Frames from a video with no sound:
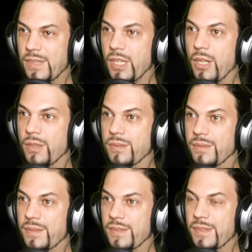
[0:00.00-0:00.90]
Oh.
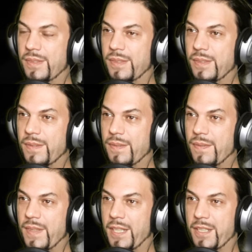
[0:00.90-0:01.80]

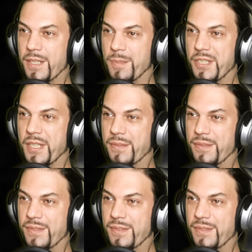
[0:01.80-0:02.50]
He cut himself.